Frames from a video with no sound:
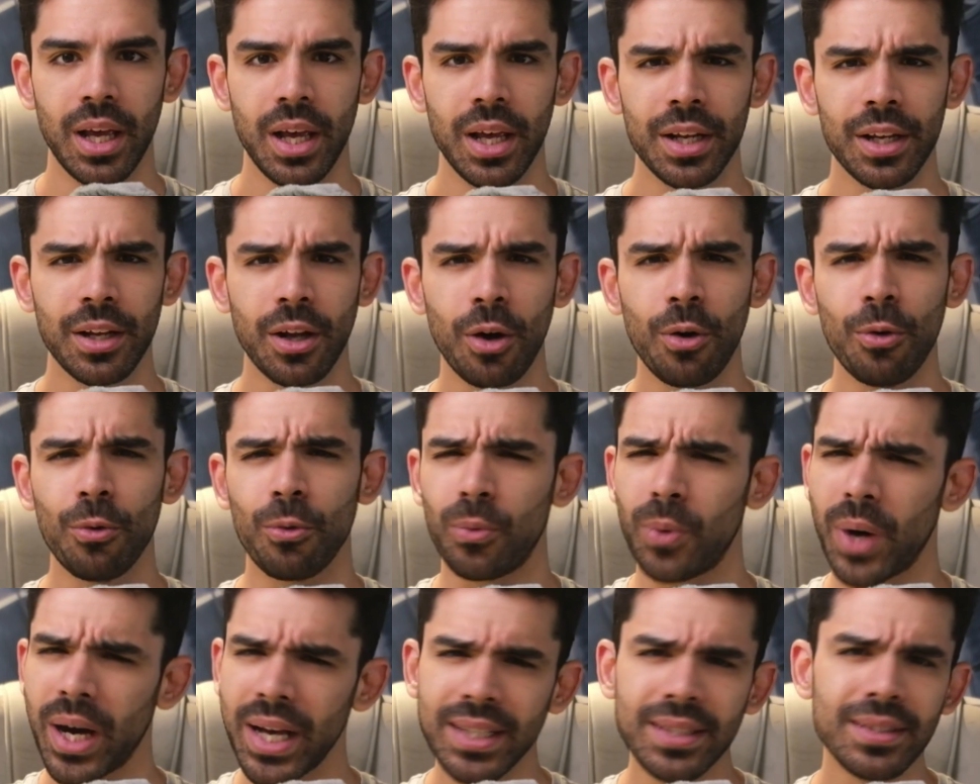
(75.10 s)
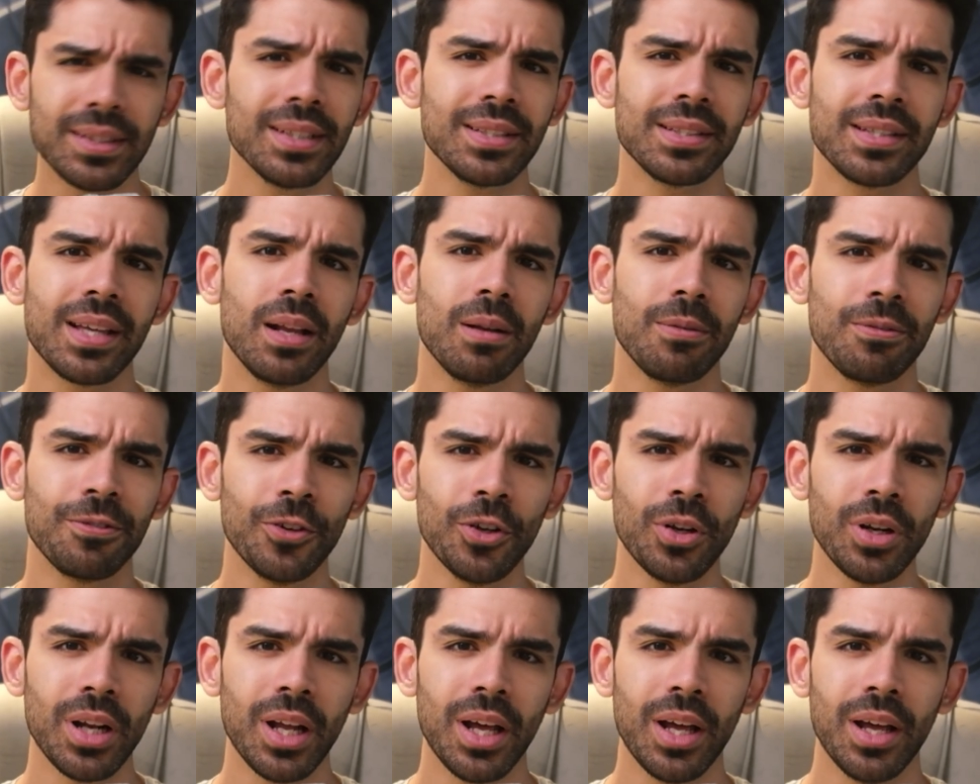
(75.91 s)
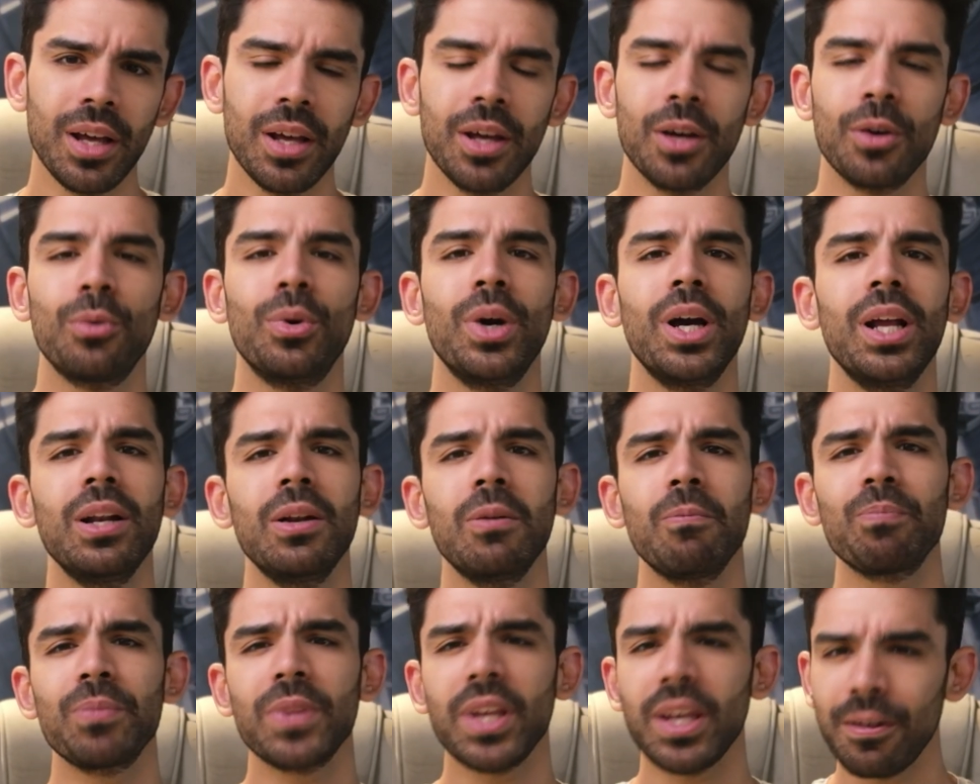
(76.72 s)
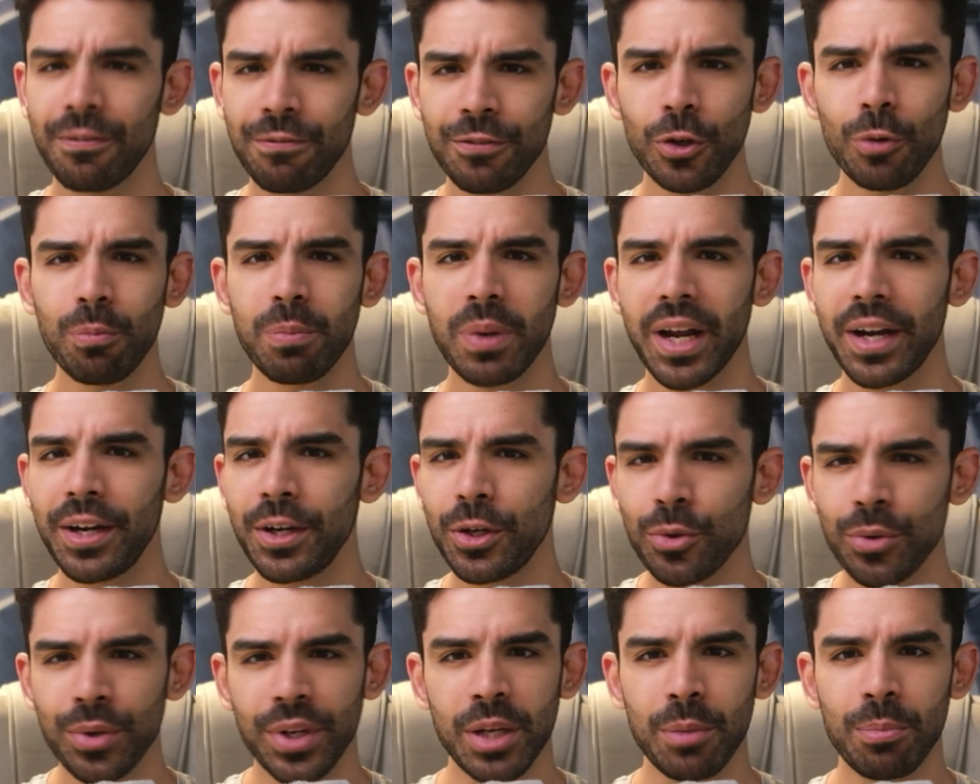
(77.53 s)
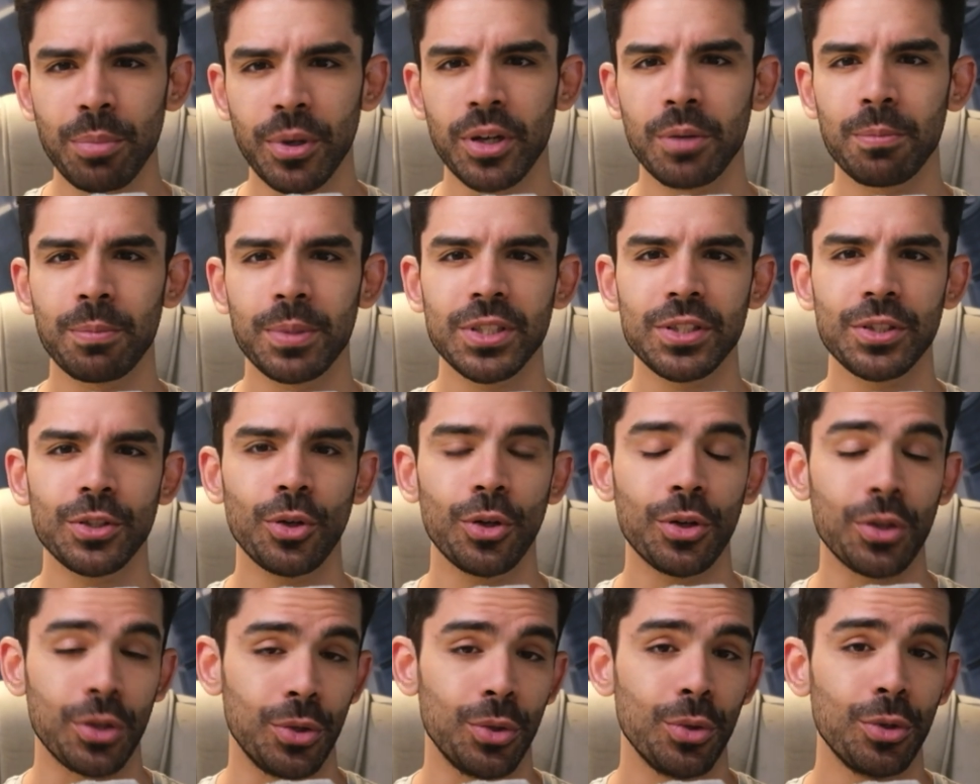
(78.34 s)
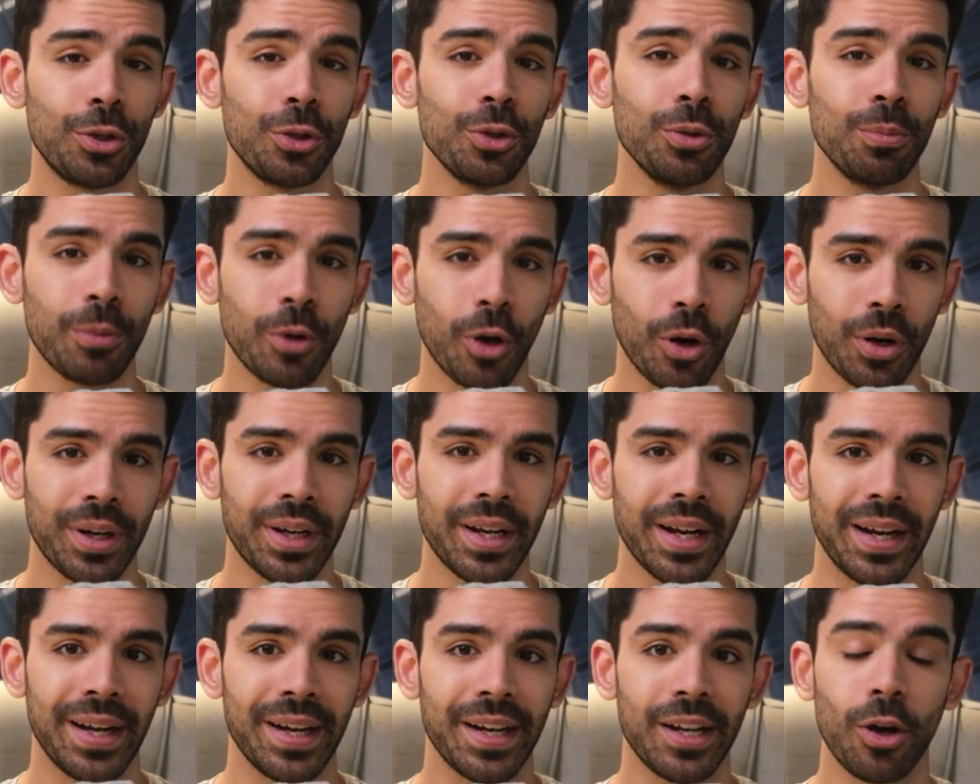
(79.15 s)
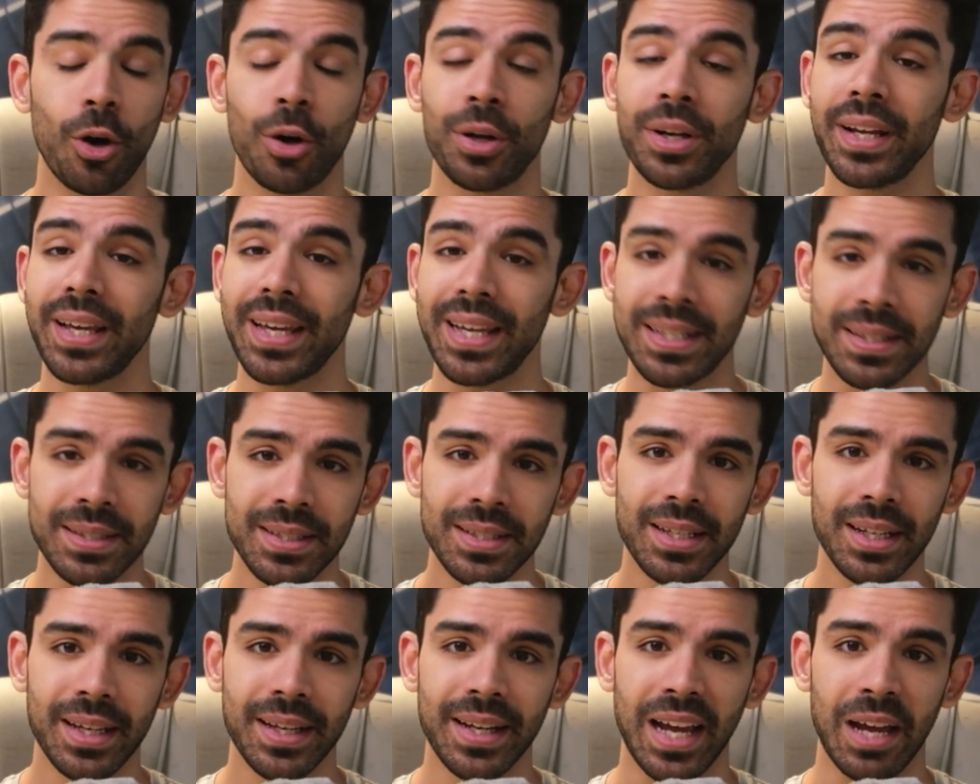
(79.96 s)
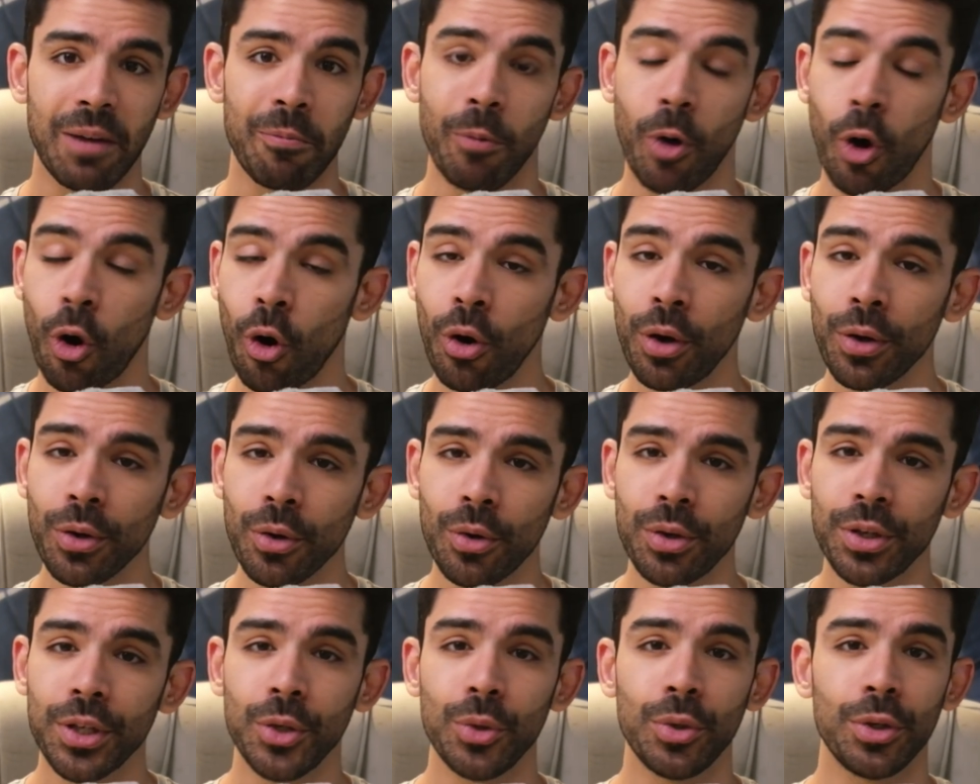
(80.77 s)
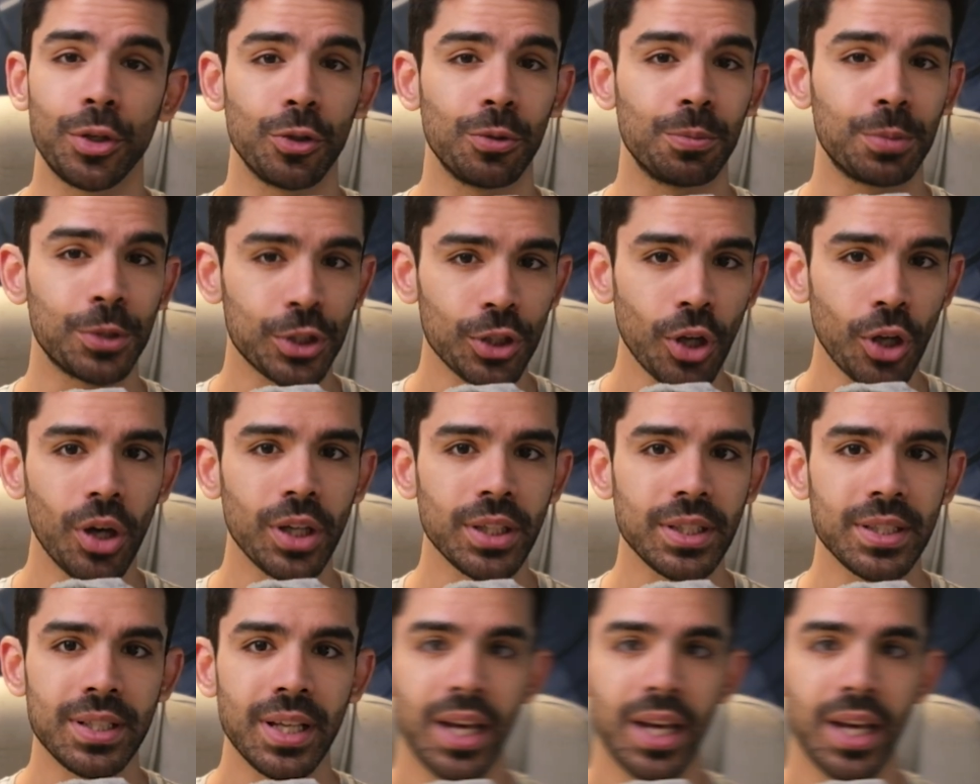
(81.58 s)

Now, why is this helpful? Well, if you plan to repurpose your YouTube content on Instagram or on YouTube Shorts,